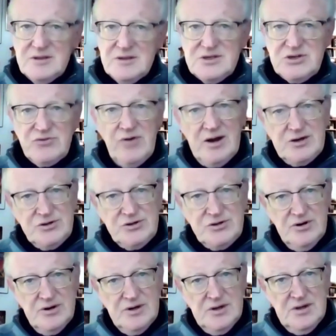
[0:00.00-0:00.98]

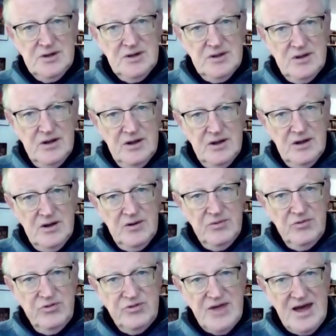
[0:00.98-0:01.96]
structure uh,
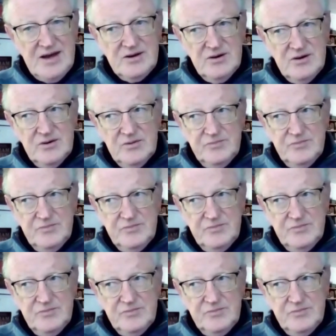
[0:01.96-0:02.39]
that